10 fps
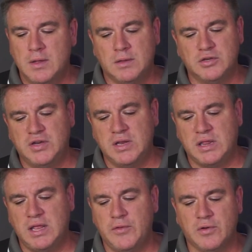So as you can
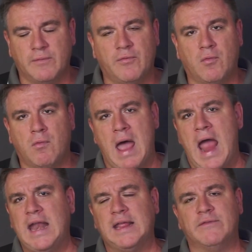see, there's a
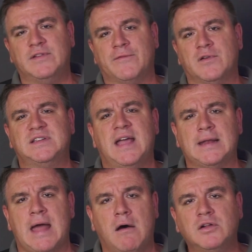variety of different
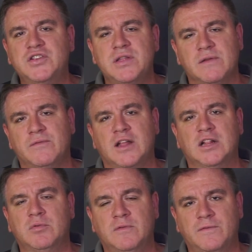technologies
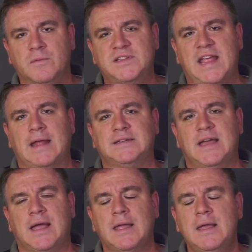available from
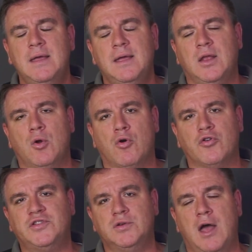Tantec in order
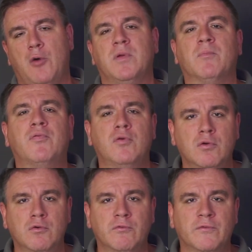to help
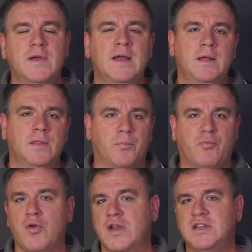improve the
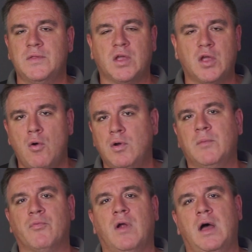print and the
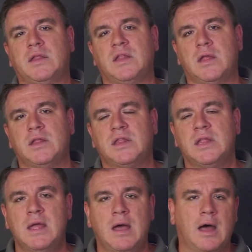coating process
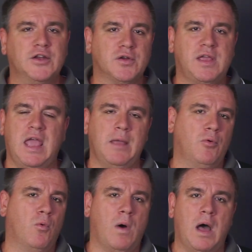on your
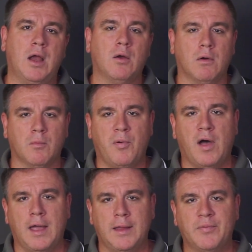cable, wire, or
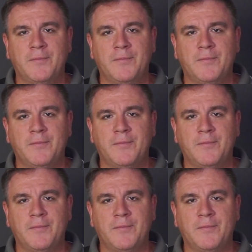pipe.